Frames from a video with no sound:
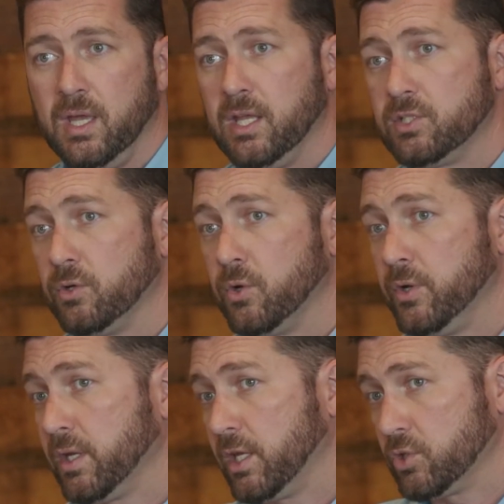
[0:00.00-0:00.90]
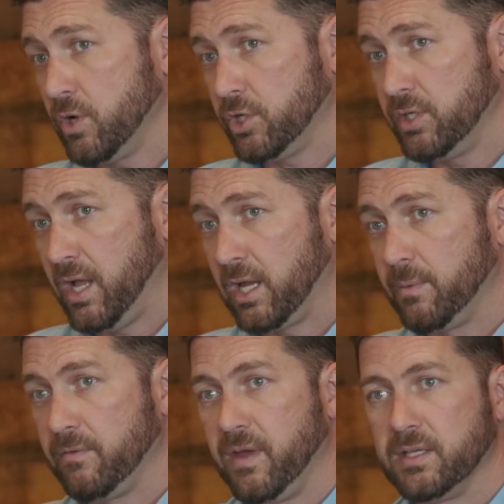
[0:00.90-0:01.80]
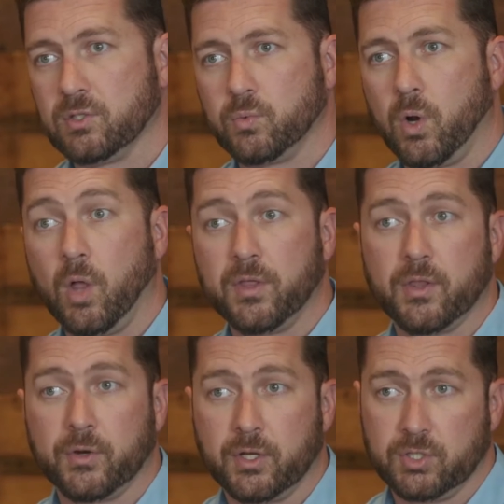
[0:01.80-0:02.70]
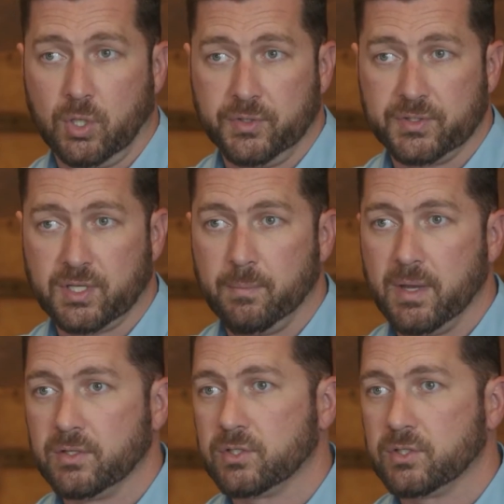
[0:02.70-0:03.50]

And so during the construction document phase is when all the other consultants come in.